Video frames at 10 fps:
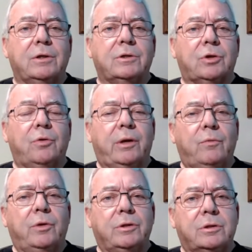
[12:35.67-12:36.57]
so
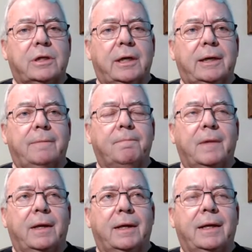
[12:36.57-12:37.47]
it was uh,
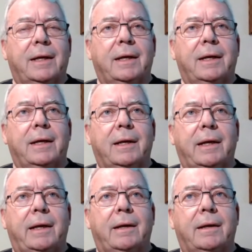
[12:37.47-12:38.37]
uh,
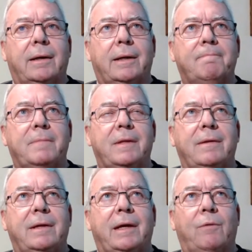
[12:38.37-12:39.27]

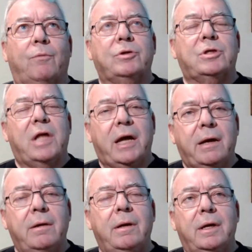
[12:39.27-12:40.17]
it was
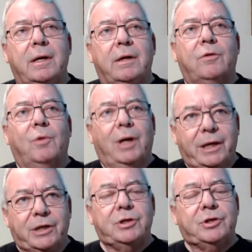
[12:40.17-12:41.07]
then the
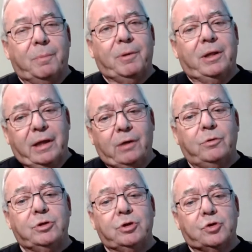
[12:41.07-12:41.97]
relationship I think
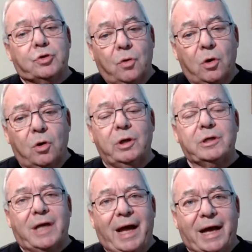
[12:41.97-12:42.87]
was the
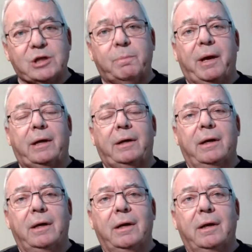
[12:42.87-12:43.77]
strongest aspect
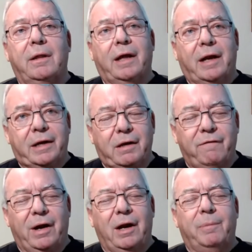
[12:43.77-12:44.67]
that I
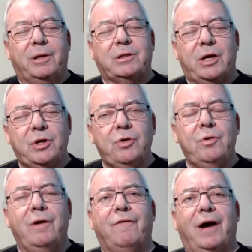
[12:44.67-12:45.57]
developed because I
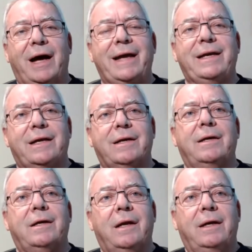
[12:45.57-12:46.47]
knew if I
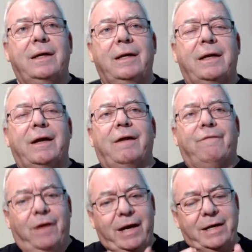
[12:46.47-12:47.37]
didn't
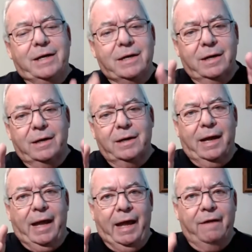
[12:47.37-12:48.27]
if I didn't
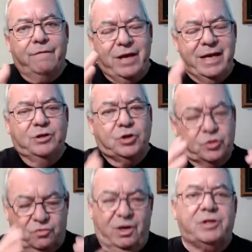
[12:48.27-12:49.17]
have his
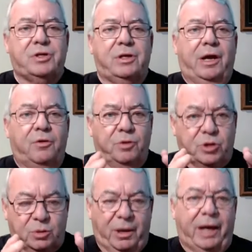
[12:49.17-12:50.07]
trust and
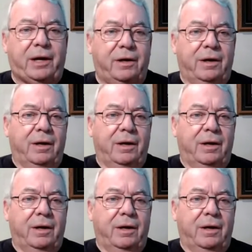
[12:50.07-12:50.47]
respect,